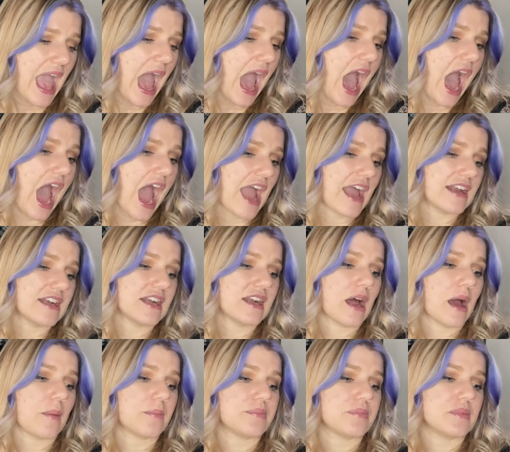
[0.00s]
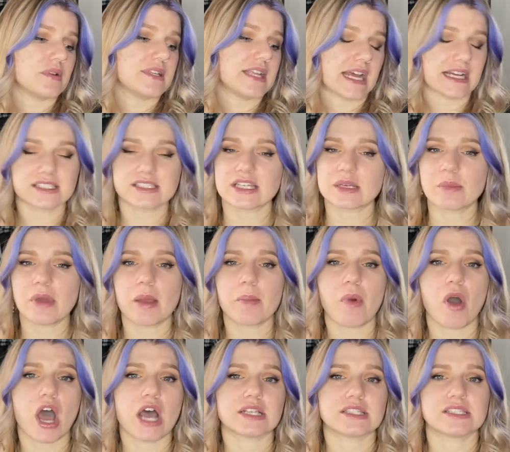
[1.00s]
I ended up texting my
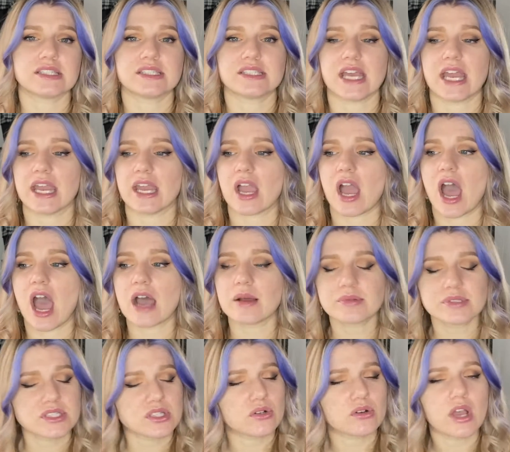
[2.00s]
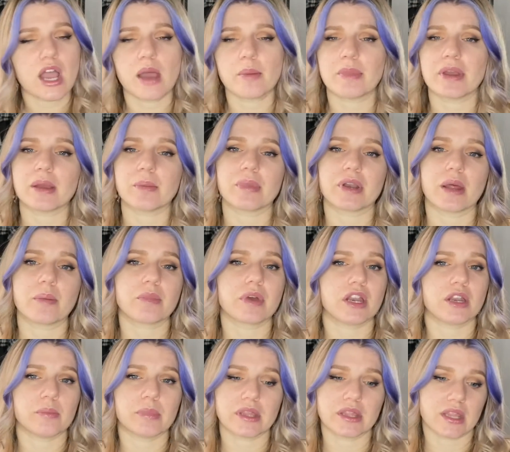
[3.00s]
boss and saying, I'm still coming, but I'm going to
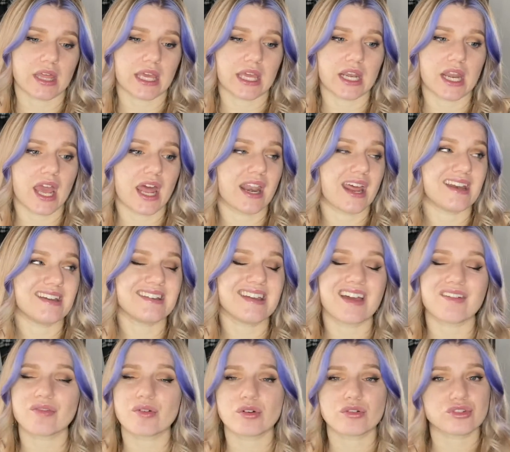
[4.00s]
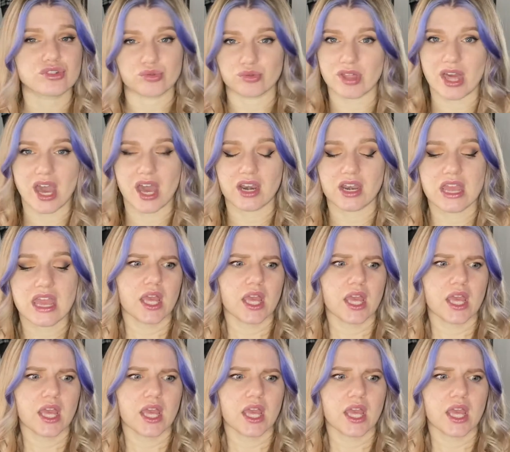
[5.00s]
be late. And I never do that.